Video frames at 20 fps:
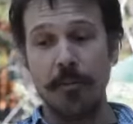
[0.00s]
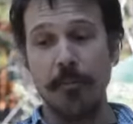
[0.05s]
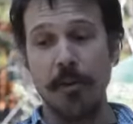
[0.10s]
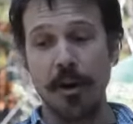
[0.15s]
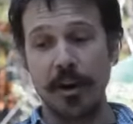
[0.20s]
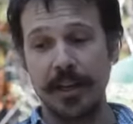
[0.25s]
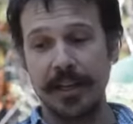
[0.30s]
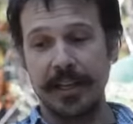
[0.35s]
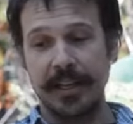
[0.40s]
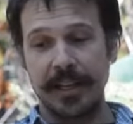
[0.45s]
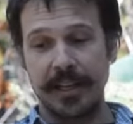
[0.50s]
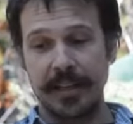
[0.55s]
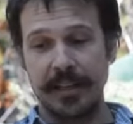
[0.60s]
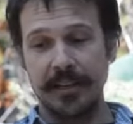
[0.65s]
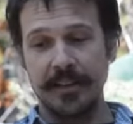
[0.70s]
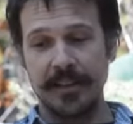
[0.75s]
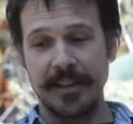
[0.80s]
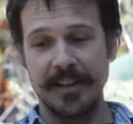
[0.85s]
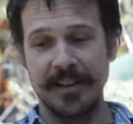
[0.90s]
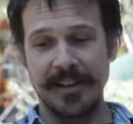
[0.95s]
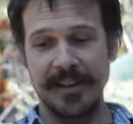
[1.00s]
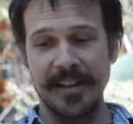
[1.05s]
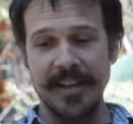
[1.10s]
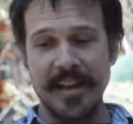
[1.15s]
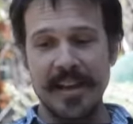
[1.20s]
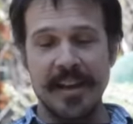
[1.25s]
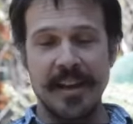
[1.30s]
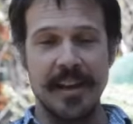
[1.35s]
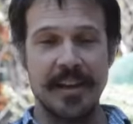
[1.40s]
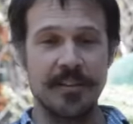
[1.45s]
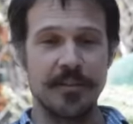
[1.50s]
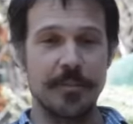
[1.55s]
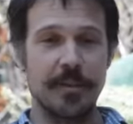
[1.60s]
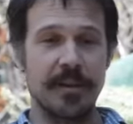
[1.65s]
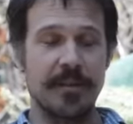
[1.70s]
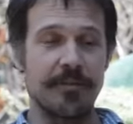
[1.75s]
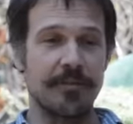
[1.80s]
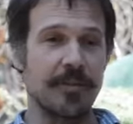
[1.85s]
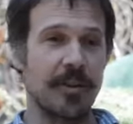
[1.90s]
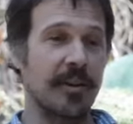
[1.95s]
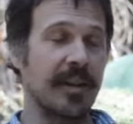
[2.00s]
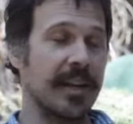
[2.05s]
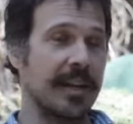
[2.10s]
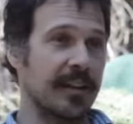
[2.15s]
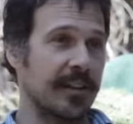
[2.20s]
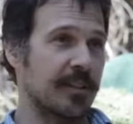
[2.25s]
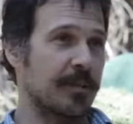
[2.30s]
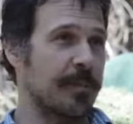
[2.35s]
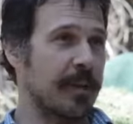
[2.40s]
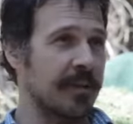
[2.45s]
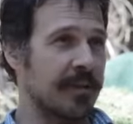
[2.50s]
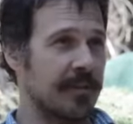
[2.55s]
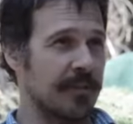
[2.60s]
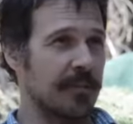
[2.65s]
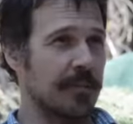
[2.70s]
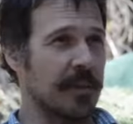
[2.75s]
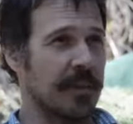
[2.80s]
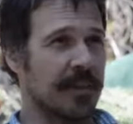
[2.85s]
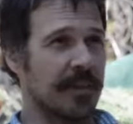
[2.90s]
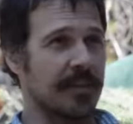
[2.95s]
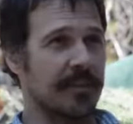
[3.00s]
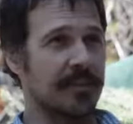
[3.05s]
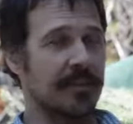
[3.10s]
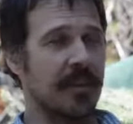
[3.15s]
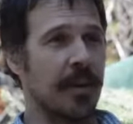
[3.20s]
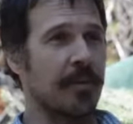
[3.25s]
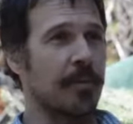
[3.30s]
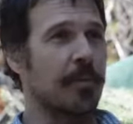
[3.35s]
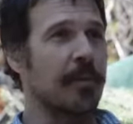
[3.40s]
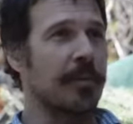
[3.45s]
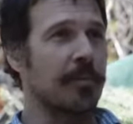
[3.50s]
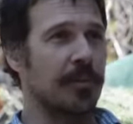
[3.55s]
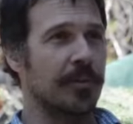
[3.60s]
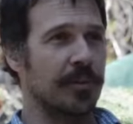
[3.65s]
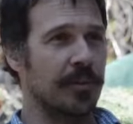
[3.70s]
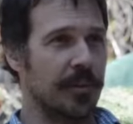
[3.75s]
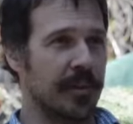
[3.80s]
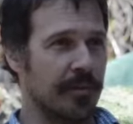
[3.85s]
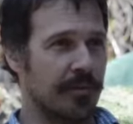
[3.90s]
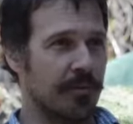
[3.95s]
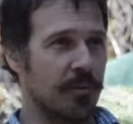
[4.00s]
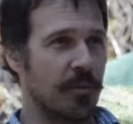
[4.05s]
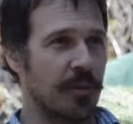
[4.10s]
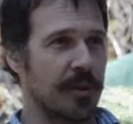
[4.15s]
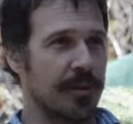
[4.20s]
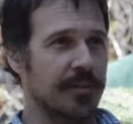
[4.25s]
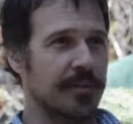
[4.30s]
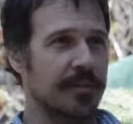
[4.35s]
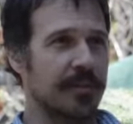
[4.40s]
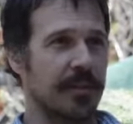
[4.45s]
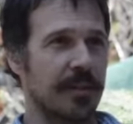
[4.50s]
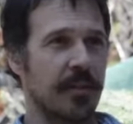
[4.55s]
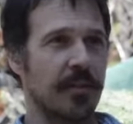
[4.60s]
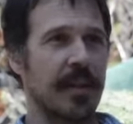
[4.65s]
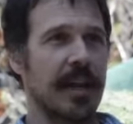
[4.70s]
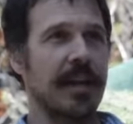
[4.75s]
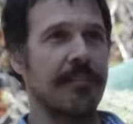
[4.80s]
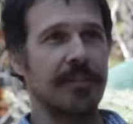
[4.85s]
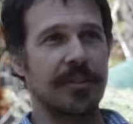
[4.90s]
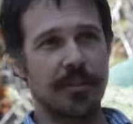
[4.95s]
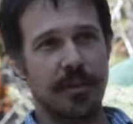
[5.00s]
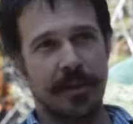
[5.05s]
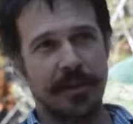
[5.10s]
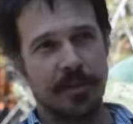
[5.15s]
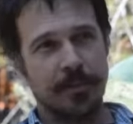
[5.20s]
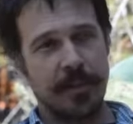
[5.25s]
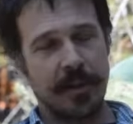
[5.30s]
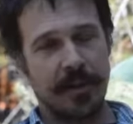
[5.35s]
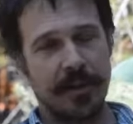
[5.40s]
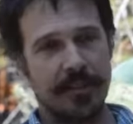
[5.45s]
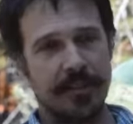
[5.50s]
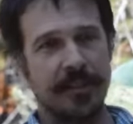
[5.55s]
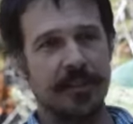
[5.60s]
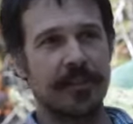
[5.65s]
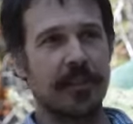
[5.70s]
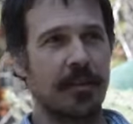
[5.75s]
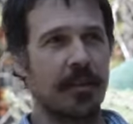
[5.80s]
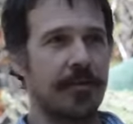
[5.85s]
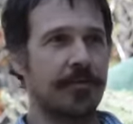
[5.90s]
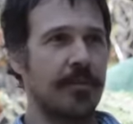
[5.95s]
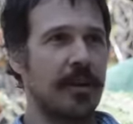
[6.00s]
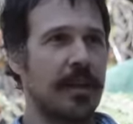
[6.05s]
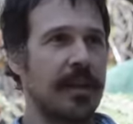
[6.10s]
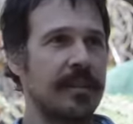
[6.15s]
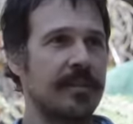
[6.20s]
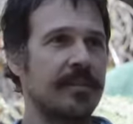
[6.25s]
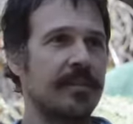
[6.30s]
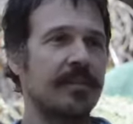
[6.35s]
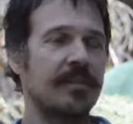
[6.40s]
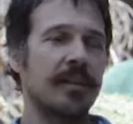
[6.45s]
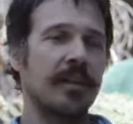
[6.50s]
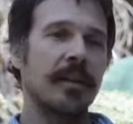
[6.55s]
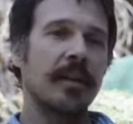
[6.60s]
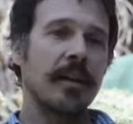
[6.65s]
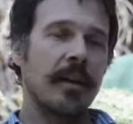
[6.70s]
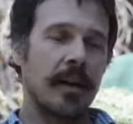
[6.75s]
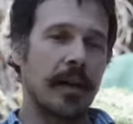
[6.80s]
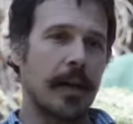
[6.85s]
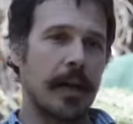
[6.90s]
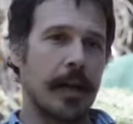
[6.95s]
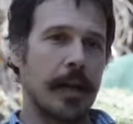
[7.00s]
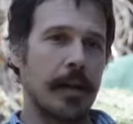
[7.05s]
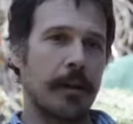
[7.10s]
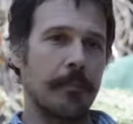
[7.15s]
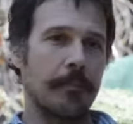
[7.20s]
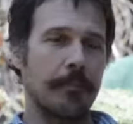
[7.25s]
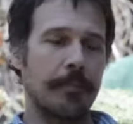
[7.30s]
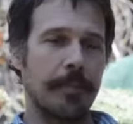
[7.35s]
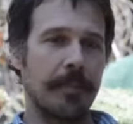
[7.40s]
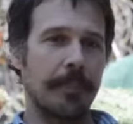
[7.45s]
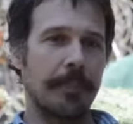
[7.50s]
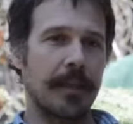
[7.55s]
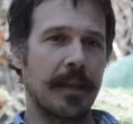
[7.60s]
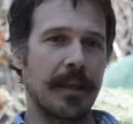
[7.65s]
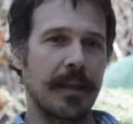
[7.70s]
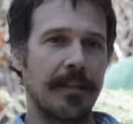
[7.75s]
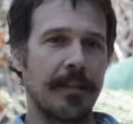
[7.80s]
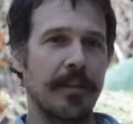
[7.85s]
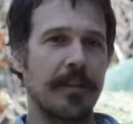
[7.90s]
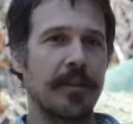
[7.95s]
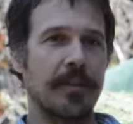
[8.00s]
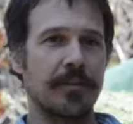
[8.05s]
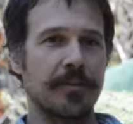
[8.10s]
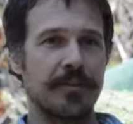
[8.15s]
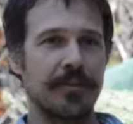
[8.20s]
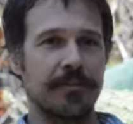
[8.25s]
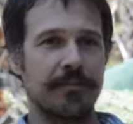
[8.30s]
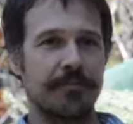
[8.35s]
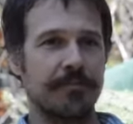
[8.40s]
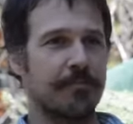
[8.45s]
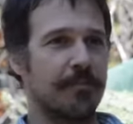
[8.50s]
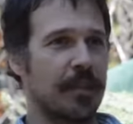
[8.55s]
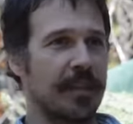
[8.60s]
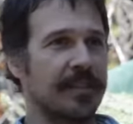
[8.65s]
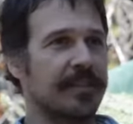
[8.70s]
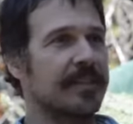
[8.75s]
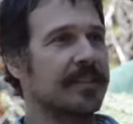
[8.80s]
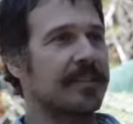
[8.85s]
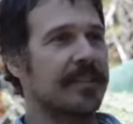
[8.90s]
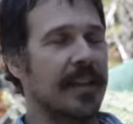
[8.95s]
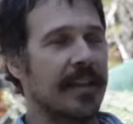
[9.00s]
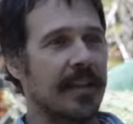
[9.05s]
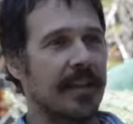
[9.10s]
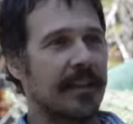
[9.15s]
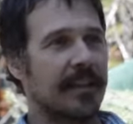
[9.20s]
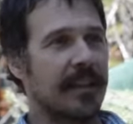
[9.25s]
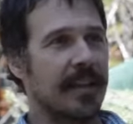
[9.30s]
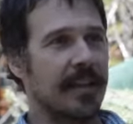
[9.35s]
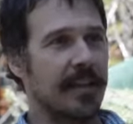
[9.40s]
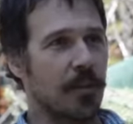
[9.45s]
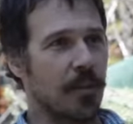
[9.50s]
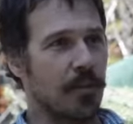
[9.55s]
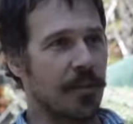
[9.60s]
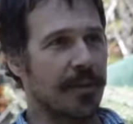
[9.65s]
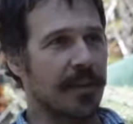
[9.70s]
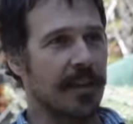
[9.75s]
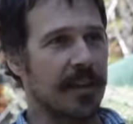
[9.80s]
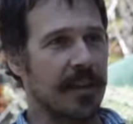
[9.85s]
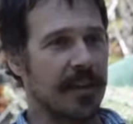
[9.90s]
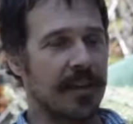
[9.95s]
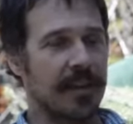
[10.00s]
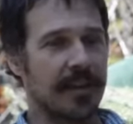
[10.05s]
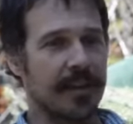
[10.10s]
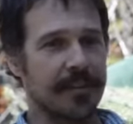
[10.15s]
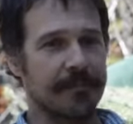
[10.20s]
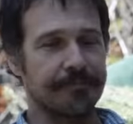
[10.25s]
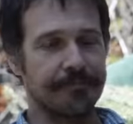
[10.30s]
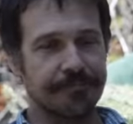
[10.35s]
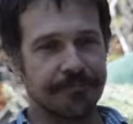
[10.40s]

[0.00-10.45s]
marketing has been very inexpensive because other people are doing it for us. They have this great experience, they tell their friends, and then there's places they know where they can get it.